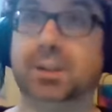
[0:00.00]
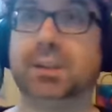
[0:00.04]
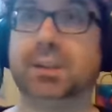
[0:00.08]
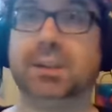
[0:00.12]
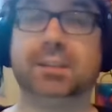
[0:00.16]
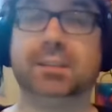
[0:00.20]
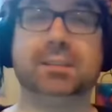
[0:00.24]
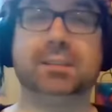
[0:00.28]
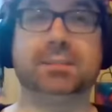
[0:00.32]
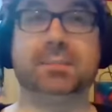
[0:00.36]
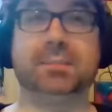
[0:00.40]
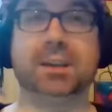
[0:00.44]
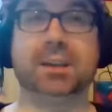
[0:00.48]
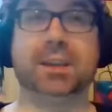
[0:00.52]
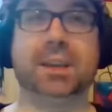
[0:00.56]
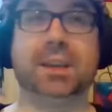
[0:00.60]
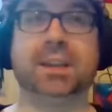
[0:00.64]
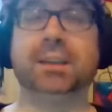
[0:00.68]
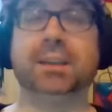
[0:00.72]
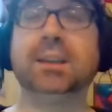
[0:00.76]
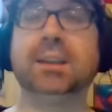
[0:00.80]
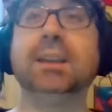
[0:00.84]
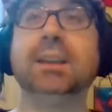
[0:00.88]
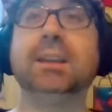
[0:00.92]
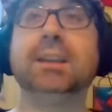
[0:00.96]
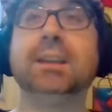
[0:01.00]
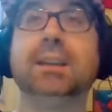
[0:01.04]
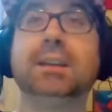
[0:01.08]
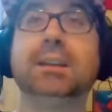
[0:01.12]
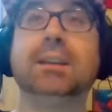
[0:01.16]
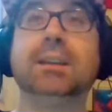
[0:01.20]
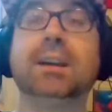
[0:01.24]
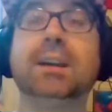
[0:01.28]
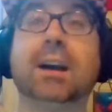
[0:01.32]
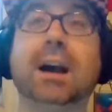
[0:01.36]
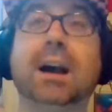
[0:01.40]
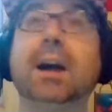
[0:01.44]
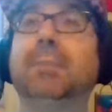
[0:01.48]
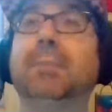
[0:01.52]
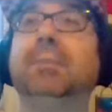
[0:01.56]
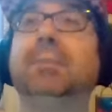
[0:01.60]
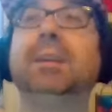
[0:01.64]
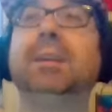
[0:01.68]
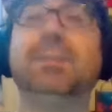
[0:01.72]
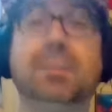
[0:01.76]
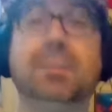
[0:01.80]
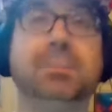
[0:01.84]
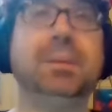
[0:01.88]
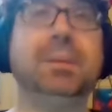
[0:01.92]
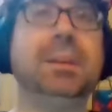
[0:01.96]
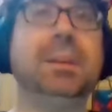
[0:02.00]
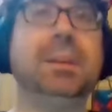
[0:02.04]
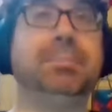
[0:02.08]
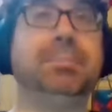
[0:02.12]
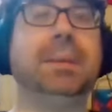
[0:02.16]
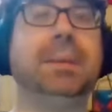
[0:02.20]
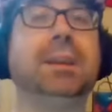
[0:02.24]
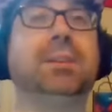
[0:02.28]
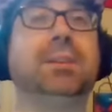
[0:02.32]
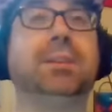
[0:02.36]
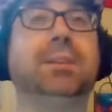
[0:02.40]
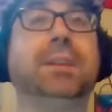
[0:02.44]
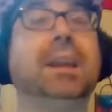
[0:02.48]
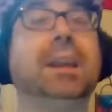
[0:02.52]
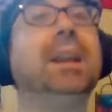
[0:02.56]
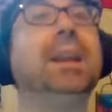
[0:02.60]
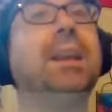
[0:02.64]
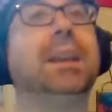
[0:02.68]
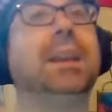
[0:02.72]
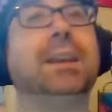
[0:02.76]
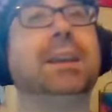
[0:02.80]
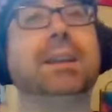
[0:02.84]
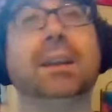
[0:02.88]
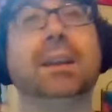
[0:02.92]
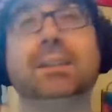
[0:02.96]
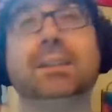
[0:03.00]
a gun to my head, I'm even being bigger an idiot.